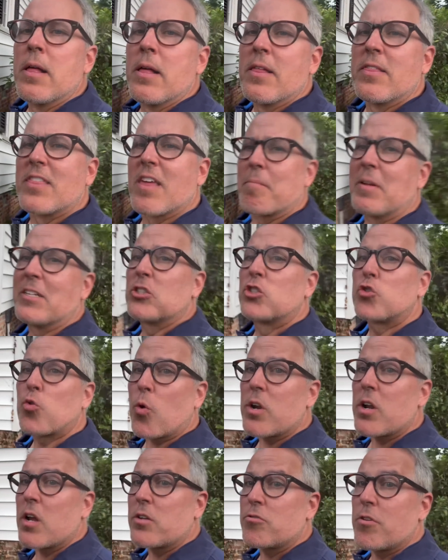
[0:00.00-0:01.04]
they've been
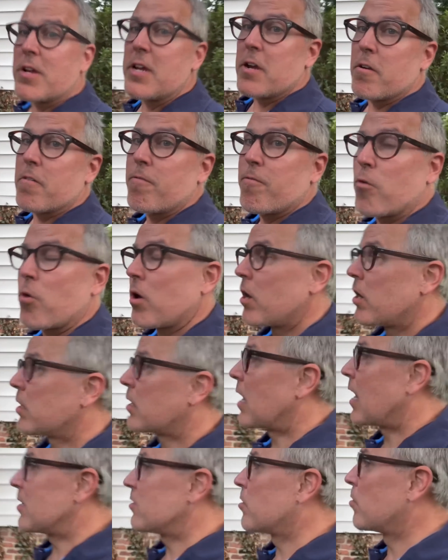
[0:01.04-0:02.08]
stored under here for
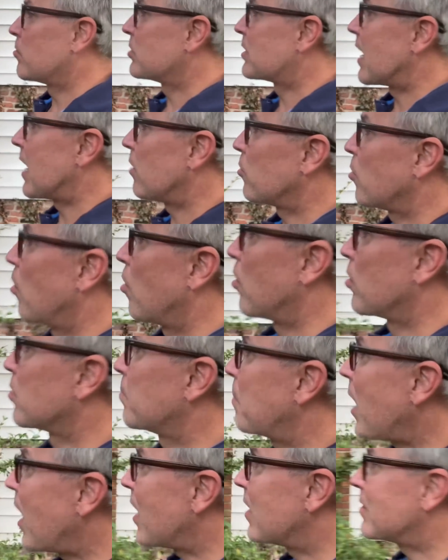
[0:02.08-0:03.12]
God knows how long,
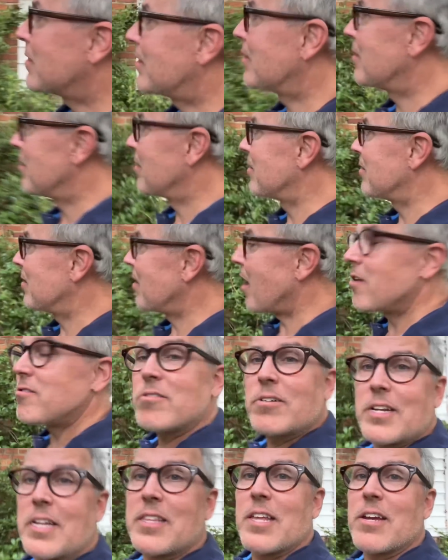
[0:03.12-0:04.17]
but
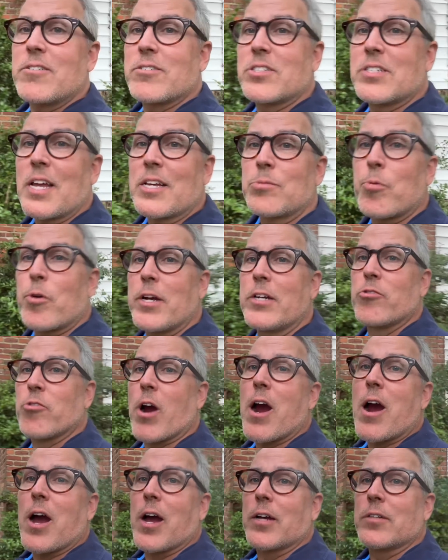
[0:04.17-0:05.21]
underneath here stays pretty
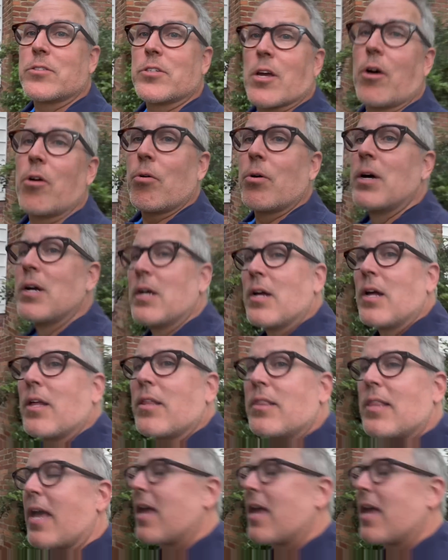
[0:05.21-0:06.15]
dry. So they